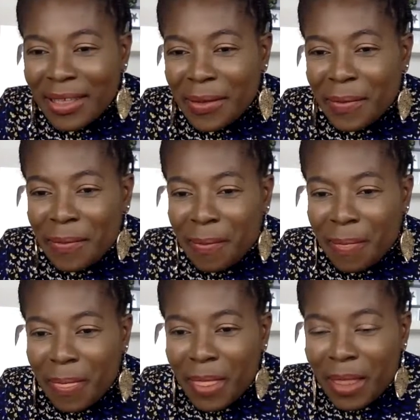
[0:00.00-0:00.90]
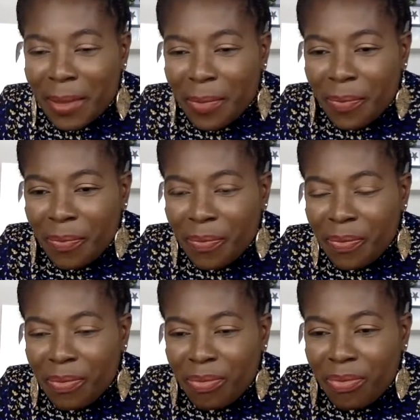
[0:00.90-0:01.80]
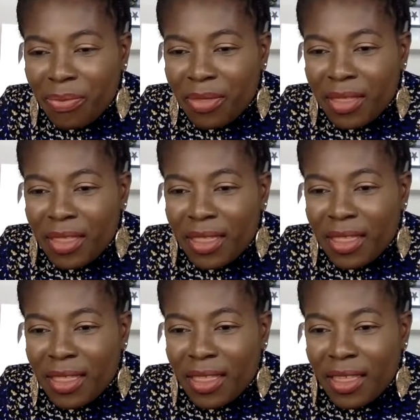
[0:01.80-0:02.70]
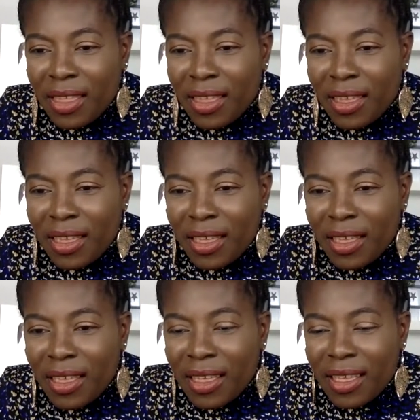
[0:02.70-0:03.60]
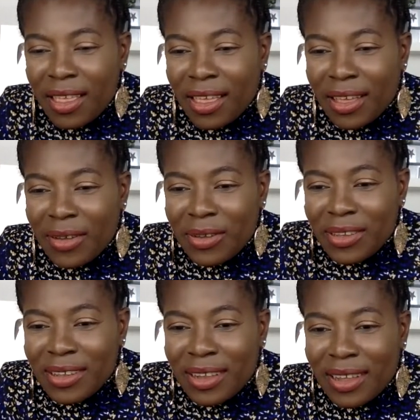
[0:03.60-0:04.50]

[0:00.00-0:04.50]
(silence)